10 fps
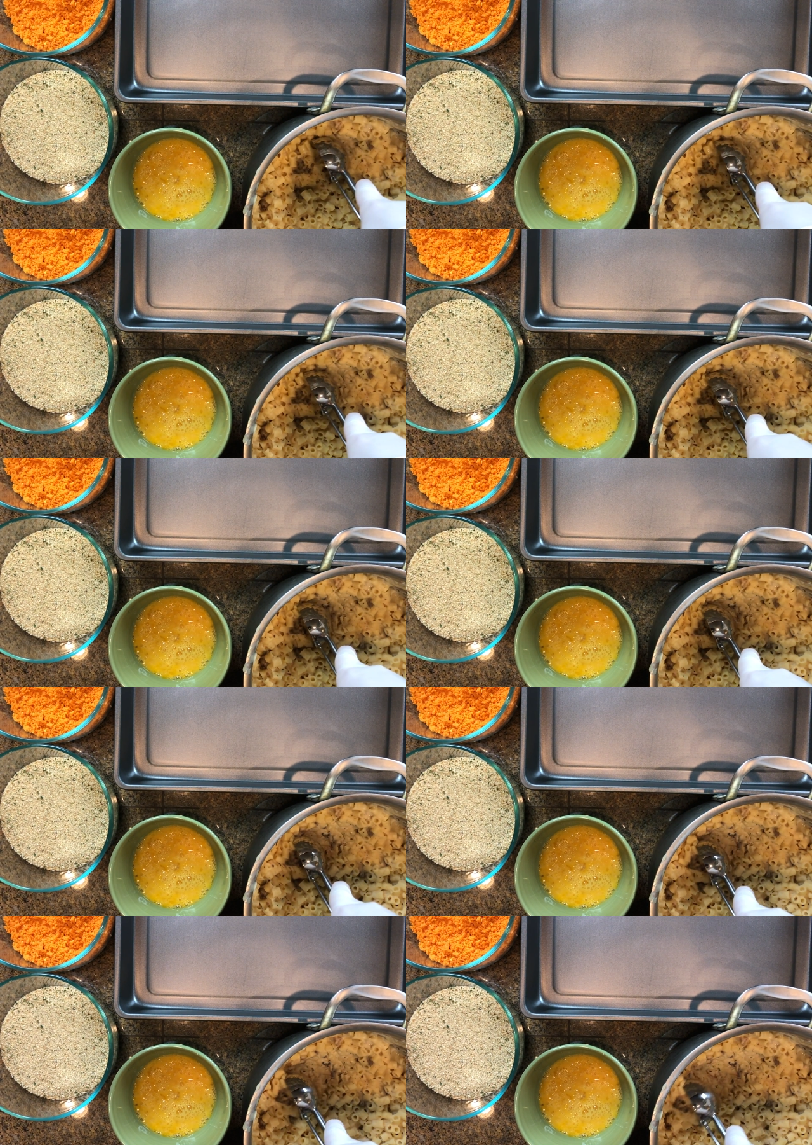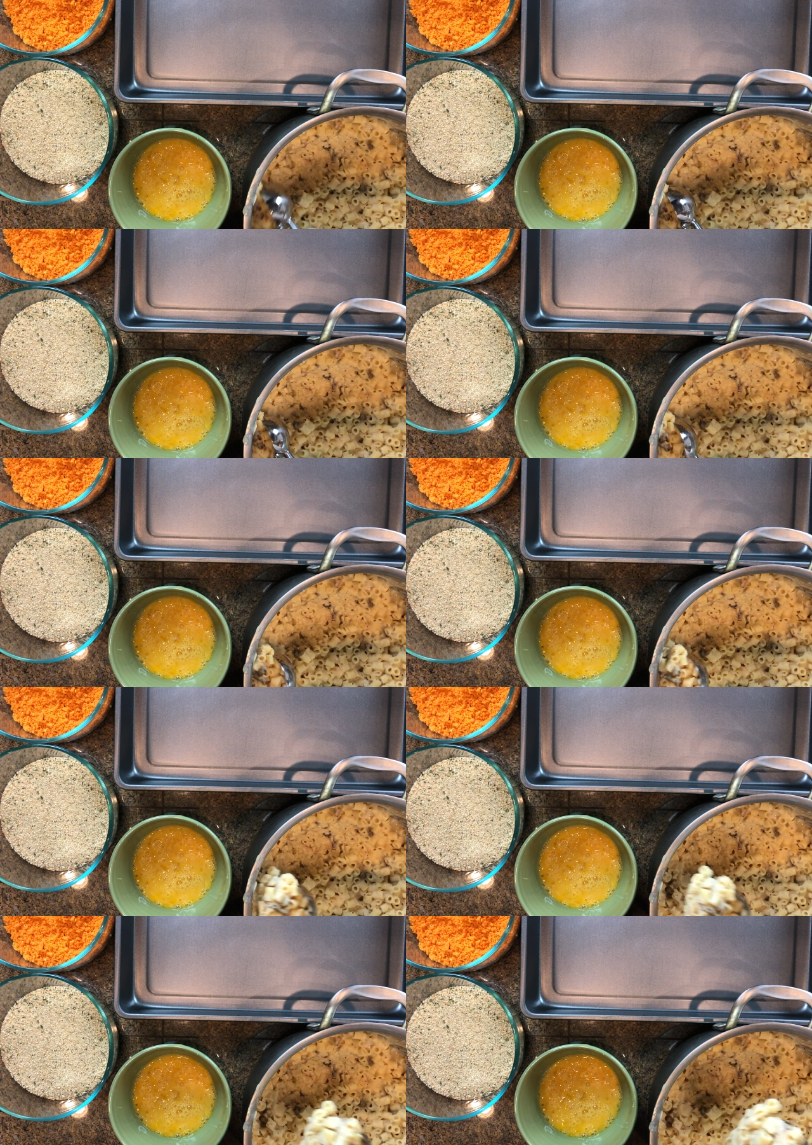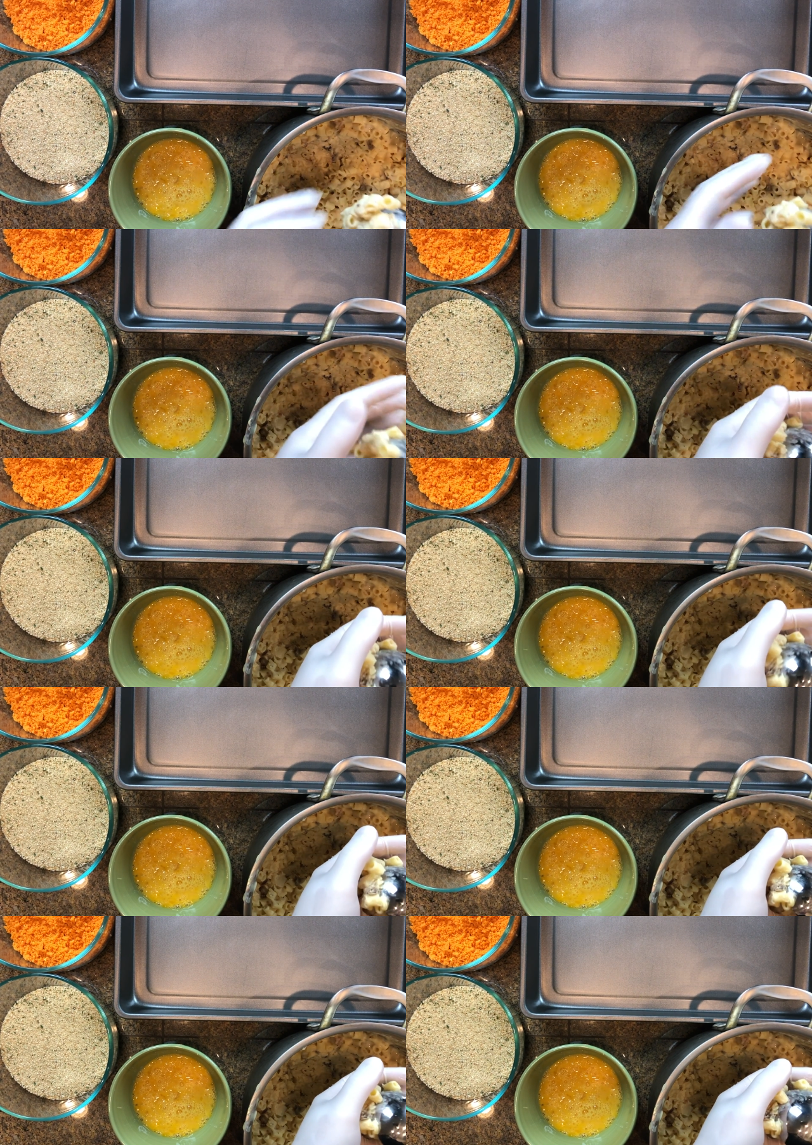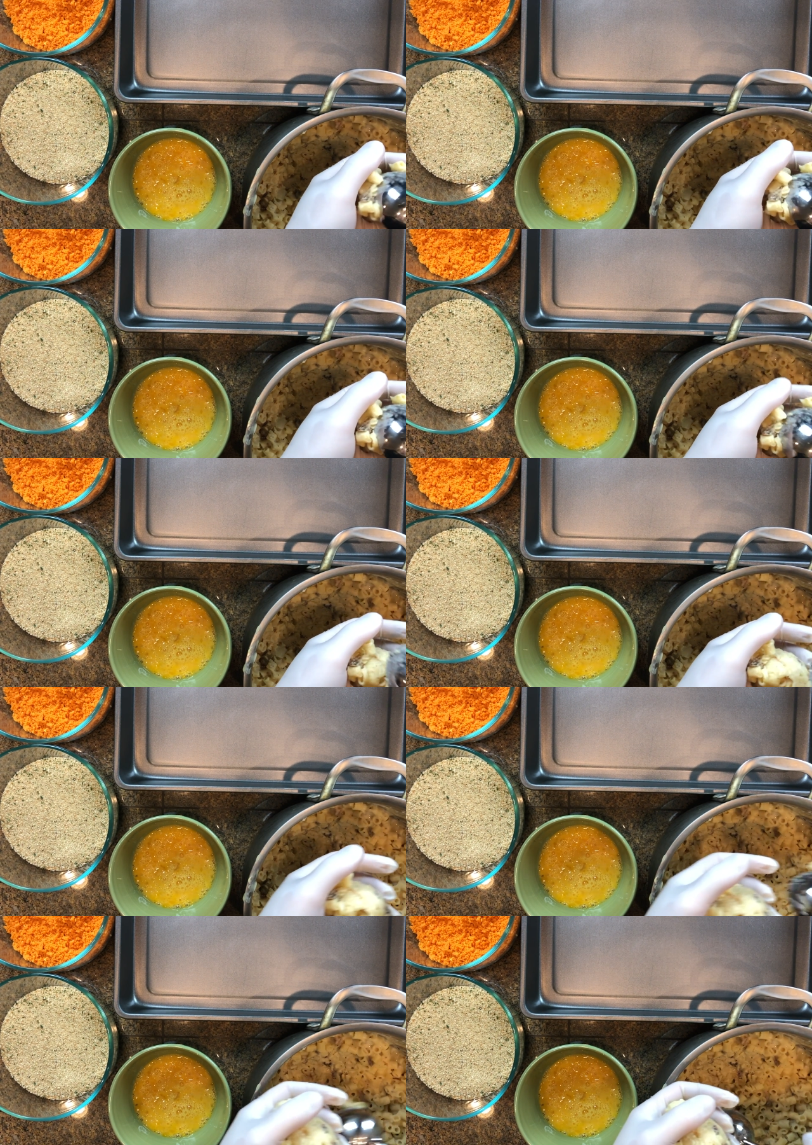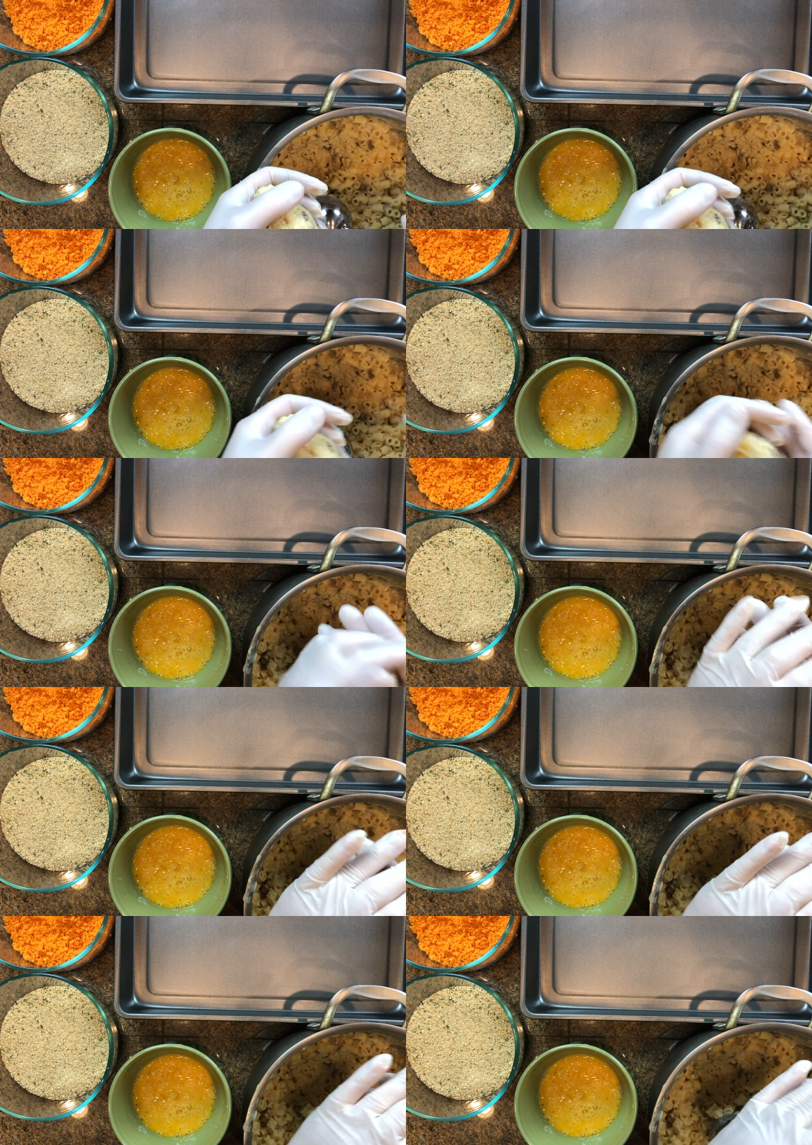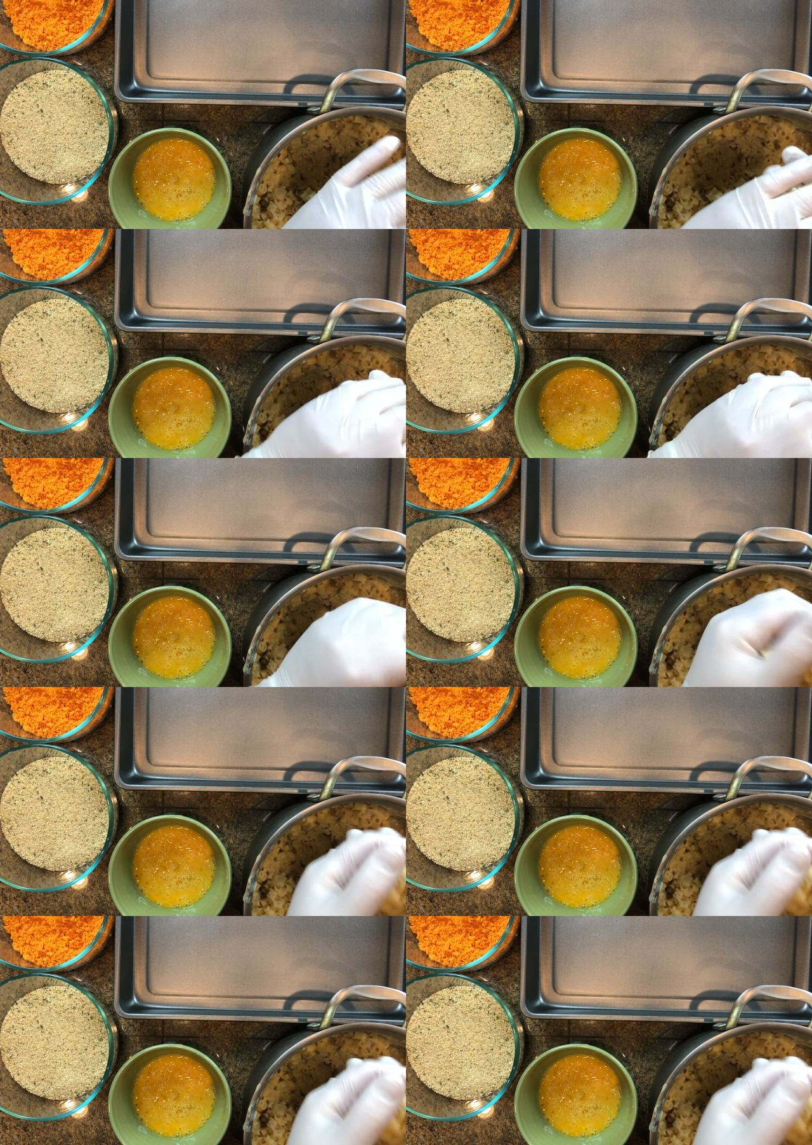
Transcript: No face is visible, so there are no lips to read.